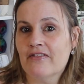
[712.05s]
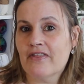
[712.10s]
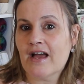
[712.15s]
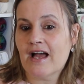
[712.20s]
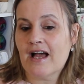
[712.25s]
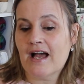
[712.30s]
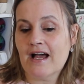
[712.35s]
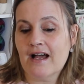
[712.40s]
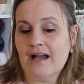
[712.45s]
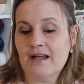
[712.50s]

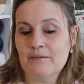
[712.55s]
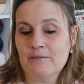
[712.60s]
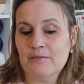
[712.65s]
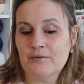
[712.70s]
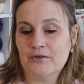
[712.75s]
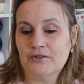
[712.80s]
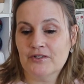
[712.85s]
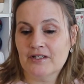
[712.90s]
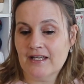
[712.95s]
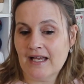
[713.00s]
that I'm
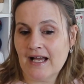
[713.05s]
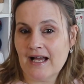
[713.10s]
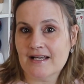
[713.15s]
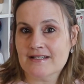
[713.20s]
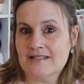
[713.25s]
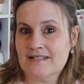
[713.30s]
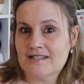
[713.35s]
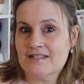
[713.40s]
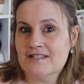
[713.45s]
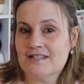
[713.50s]
going to
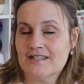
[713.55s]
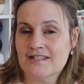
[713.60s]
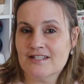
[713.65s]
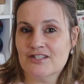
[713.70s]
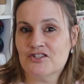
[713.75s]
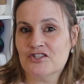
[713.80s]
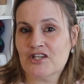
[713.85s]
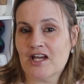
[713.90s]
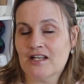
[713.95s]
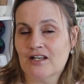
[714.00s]
add to
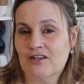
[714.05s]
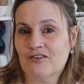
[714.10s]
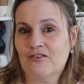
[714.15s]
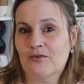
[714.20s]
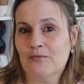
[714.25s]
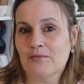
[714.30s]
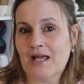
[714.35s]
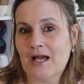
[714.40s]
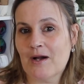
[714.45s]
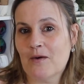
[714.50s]
this channel
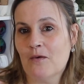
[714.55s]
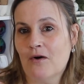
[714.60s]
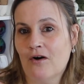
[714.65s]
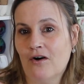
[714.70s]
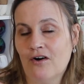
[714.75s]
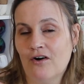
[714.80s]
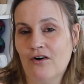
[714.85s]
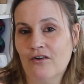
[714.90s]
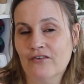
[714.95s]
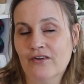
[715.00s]
from now
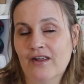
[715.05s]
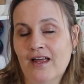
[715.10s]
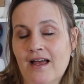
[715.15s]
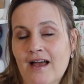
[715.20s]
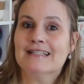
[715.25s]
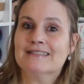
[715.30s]
on.